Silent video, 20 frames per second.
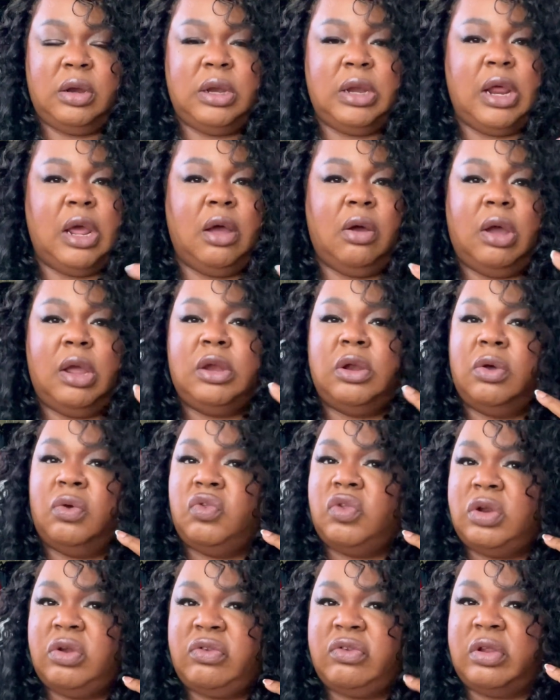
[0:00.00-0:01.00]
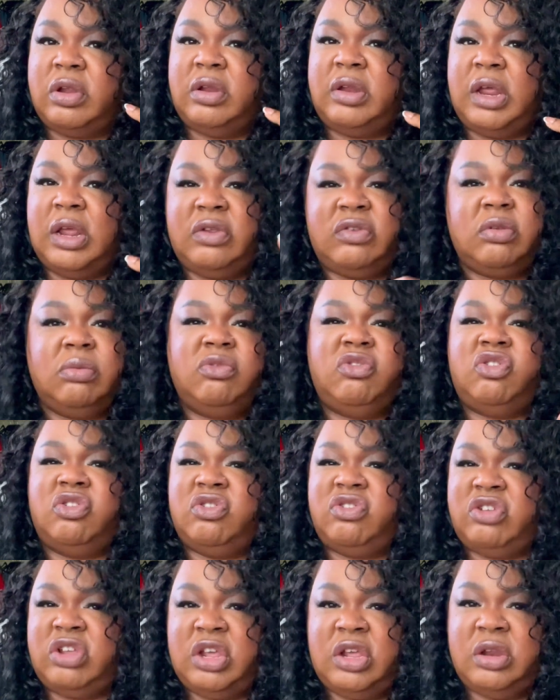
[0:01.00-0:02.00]
Now, I know that it's going to take some
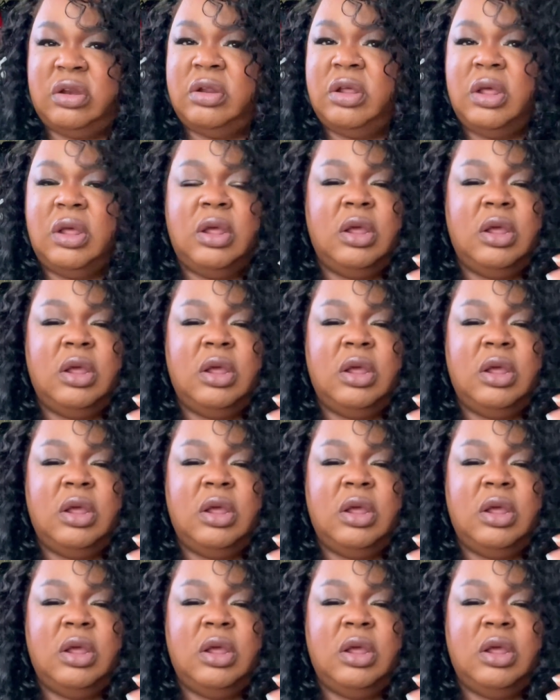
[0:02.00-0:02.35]
zhuzhing,